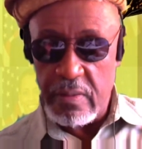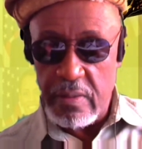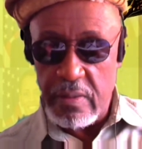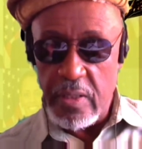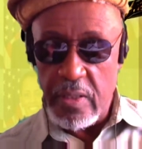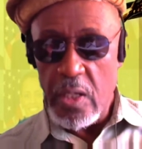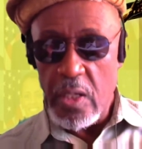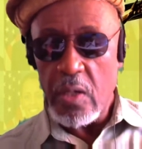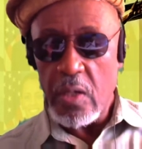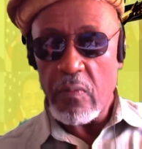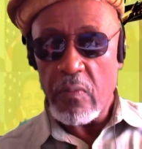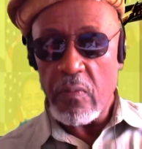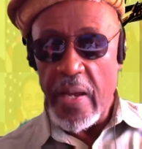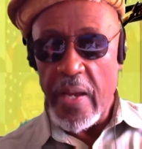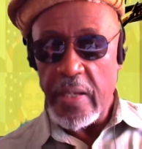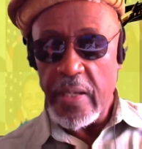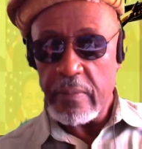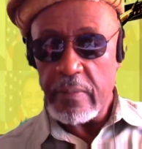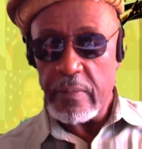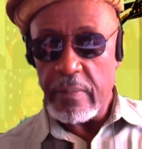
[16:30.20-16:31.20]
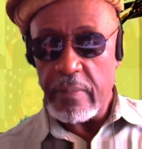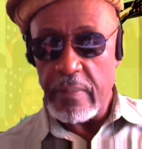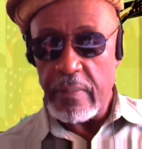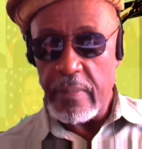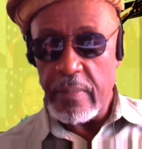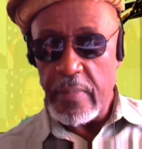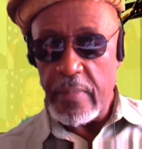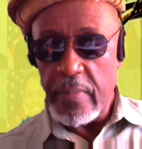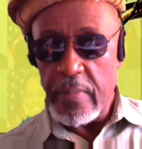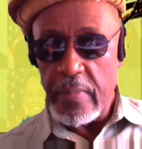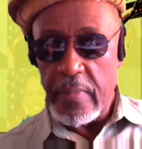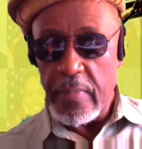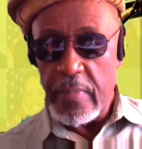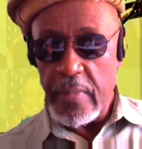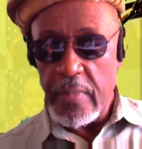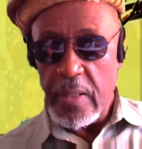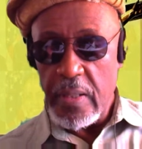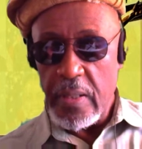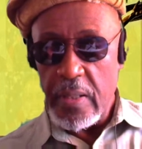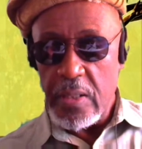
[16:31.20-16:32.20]
right?
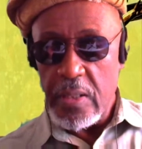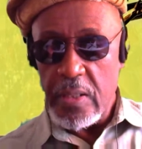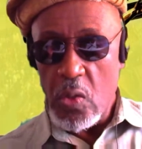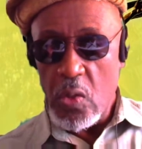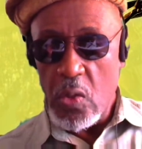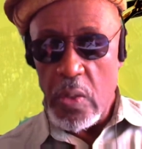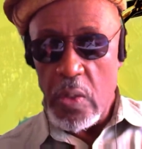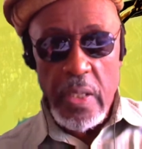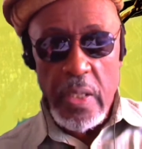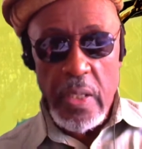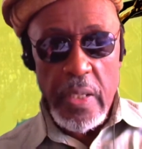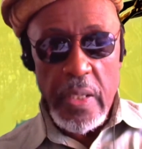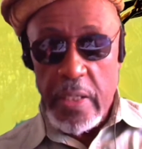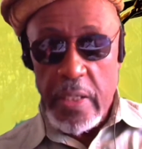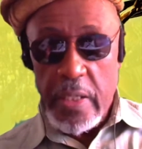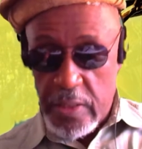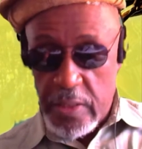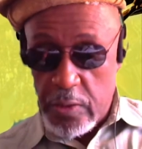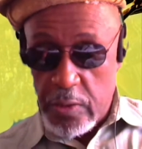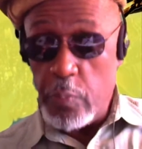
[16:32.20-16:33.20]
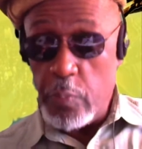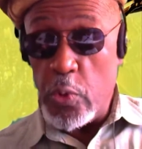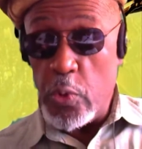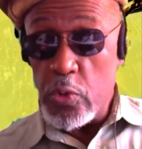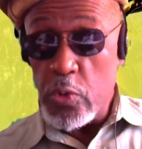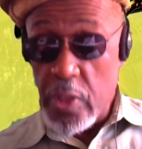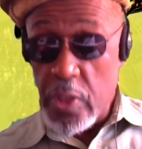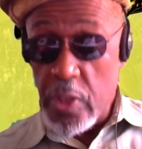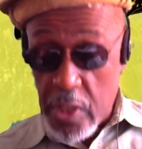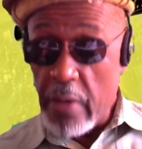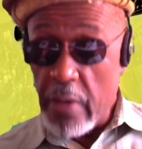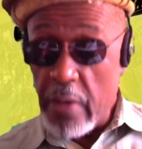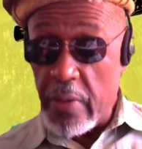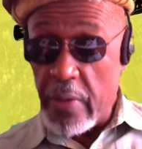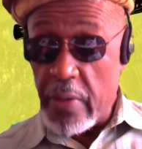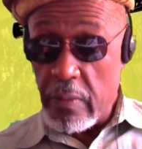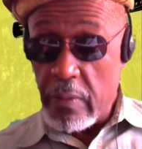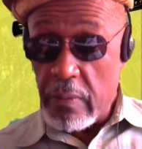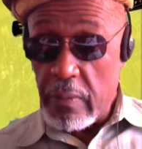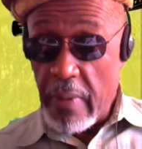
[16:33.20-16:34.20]
So you're producing a current,
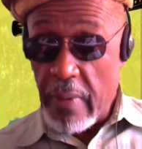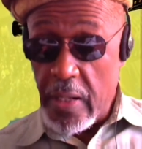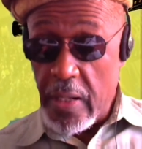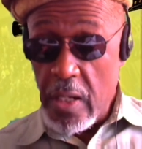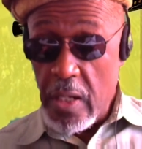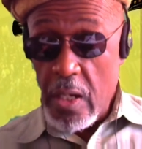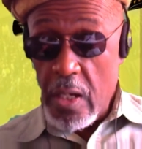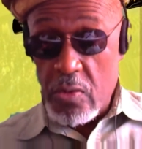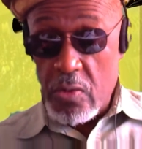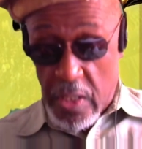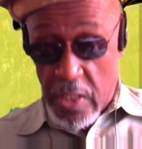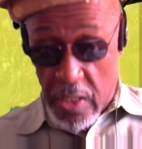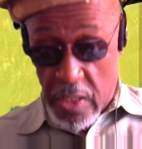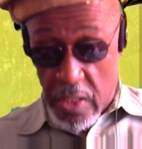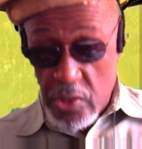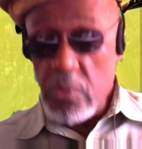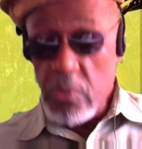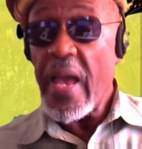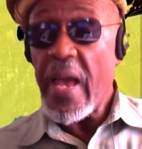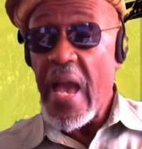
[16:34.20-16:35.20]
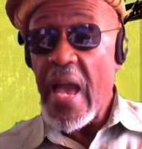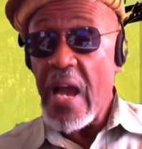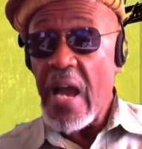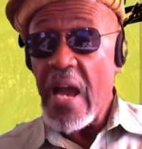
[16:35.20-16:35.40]
right? Because you have,